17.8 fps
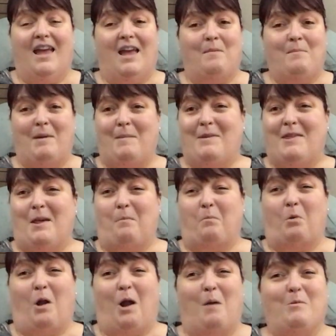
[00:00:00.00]
And maybe
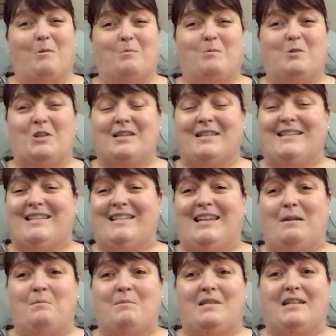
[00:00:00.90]
that problem just
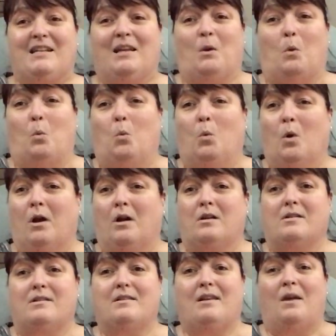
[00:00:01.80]
seems to get
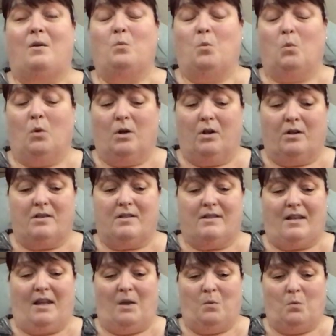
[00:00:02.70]
worse and
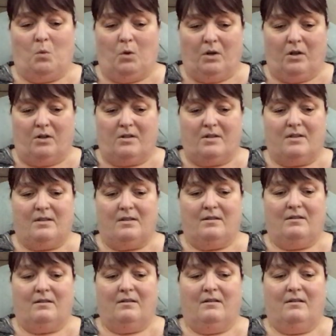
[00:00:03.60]
worse and
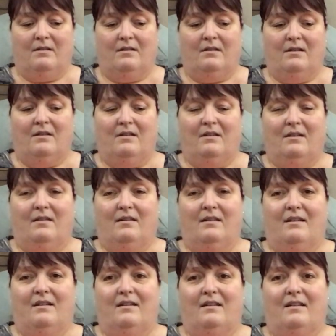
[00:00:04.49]
worse.
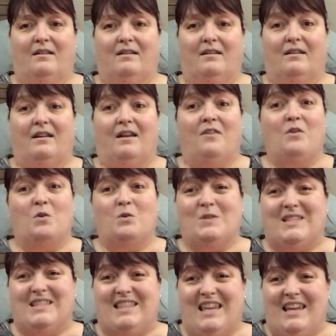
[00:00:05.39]
And
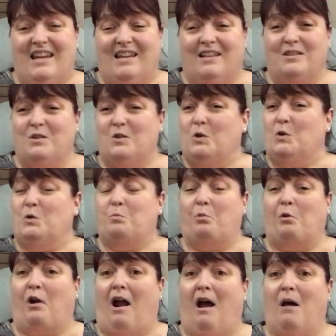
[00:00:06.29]
those things, those
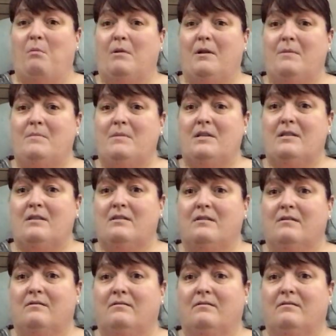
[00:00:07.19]
problems,